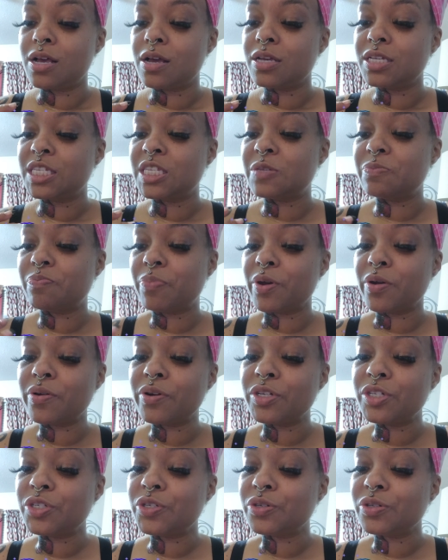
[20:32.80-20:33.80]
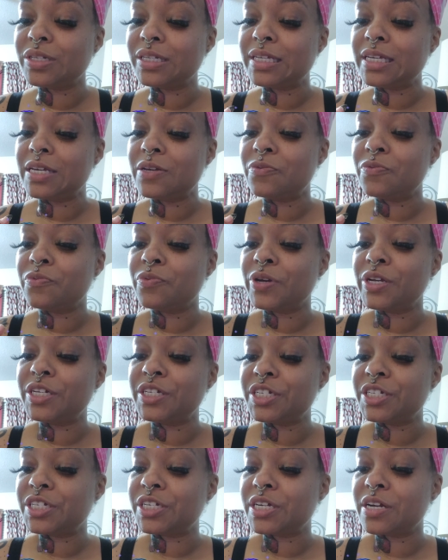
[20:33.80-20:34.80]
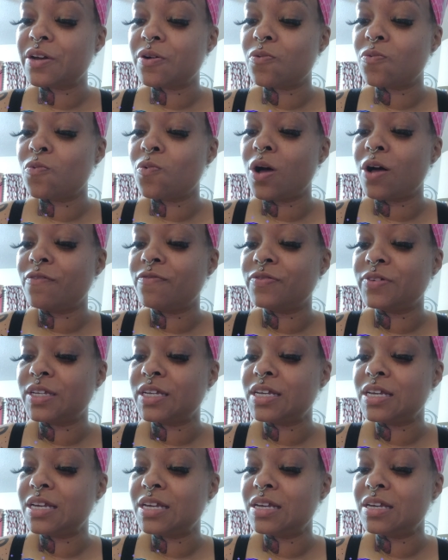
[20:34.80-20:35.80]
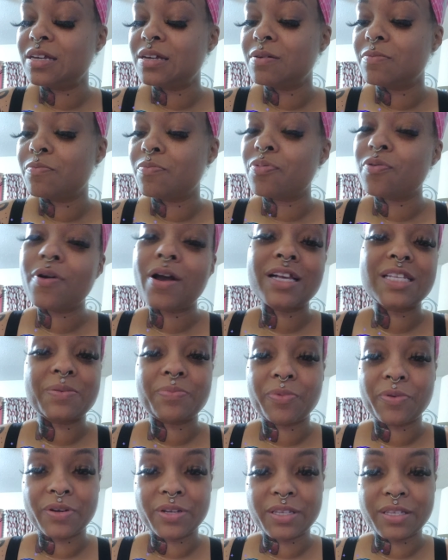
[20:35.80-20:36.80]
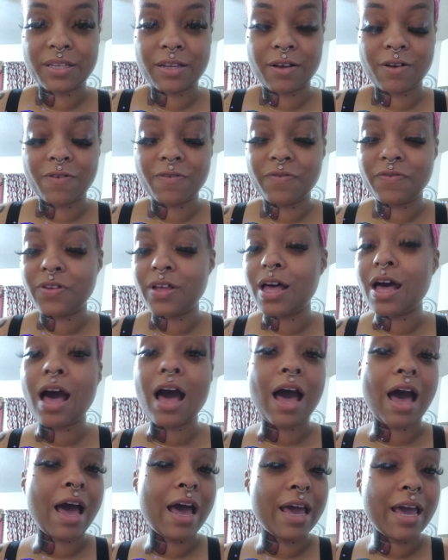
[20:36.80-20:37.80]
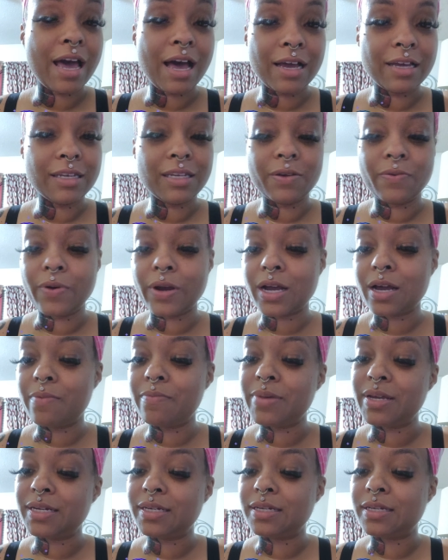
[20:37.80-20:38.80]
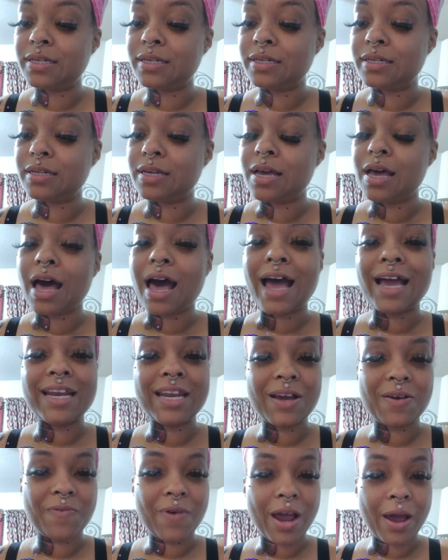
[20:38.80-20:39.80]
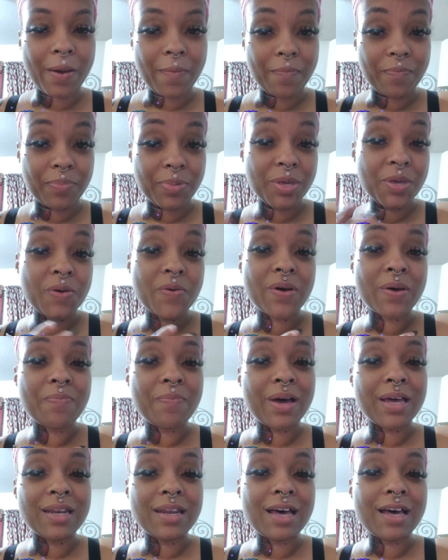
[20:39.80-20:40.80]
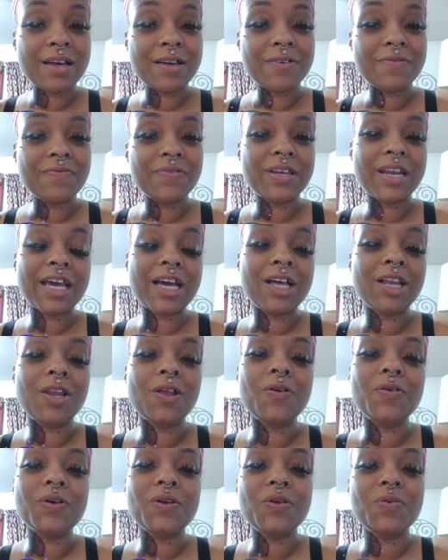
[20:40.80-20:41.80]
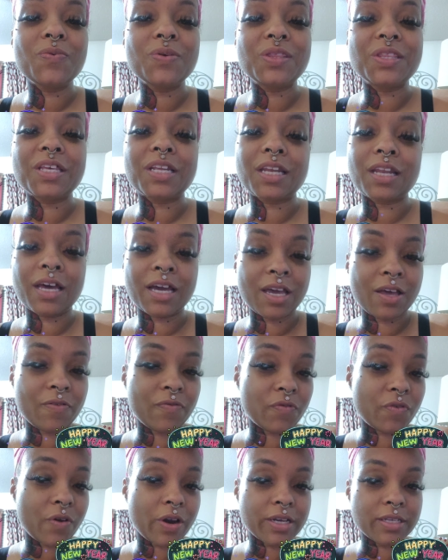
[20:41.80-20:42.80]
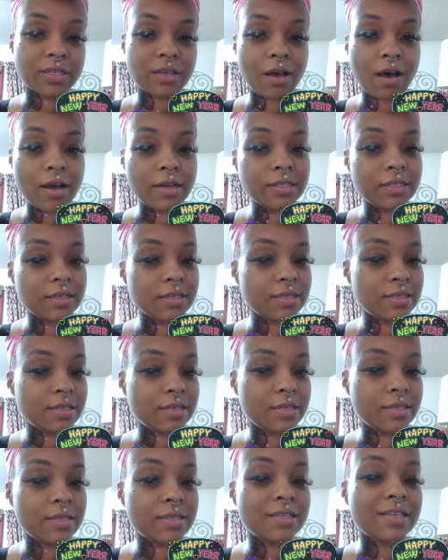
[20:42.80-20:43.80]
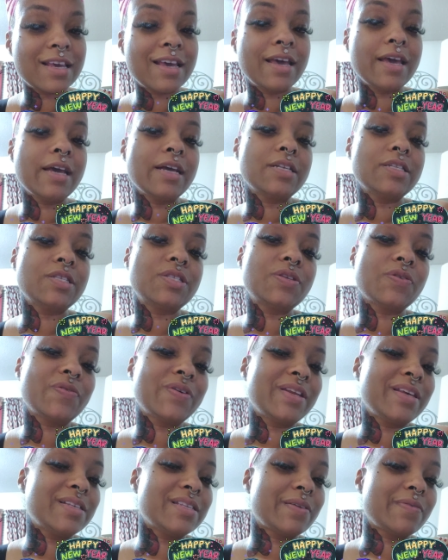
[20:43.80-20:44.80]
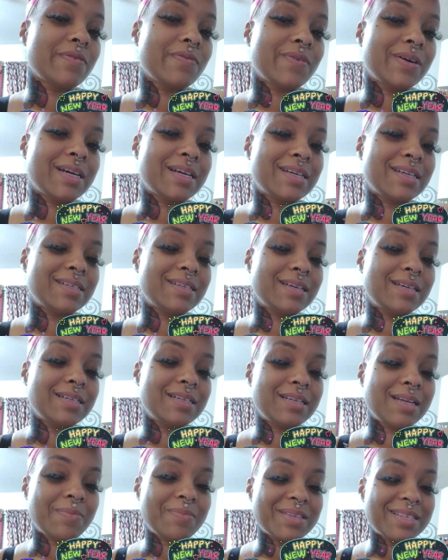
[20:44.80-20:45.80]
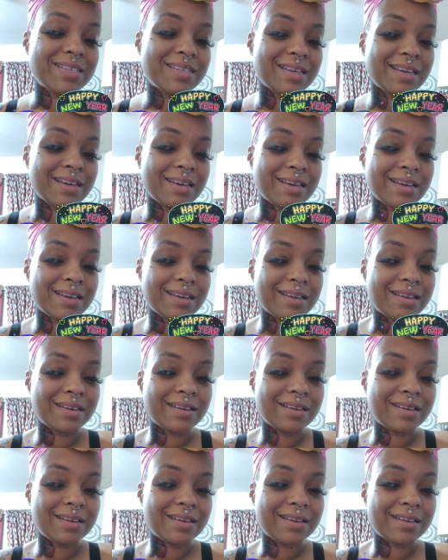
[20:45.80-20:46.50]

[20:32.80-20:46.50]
spiritually rich, wealthy, prosperous self. I highly recommend it. I now wrap you in my love and I cloak you with the light of Christ consciousness. And so it is, everyone. Namaste.